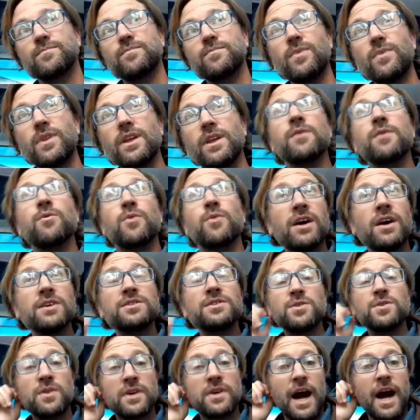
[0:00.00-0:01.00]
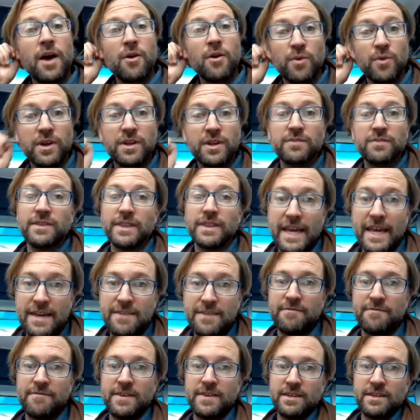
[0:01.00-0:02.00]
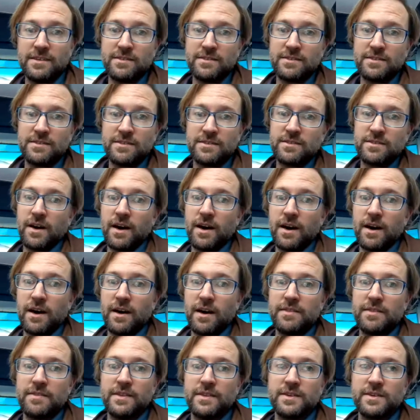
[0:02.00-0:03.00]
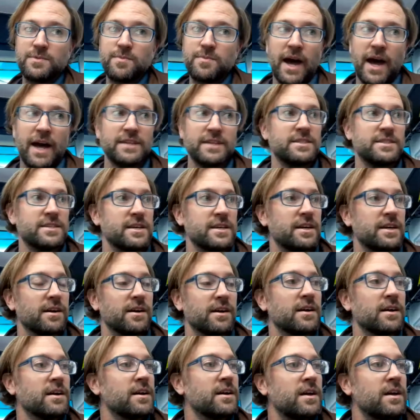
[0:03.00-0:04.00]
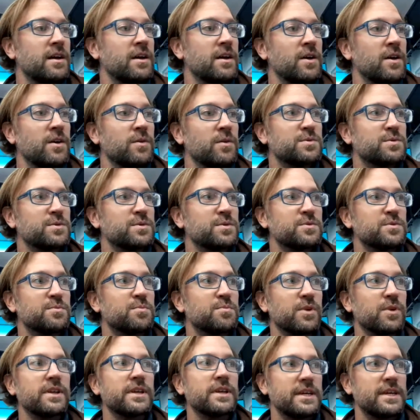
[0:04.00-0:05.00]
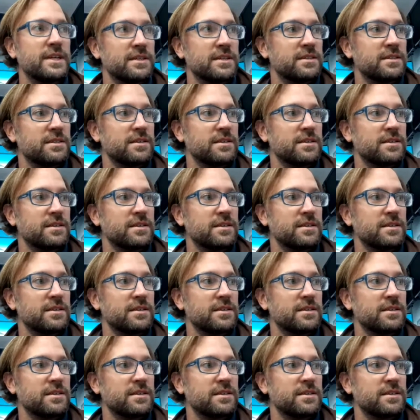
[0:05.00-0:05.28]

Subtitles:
We also got rid of late fees this past year, which was brilliant,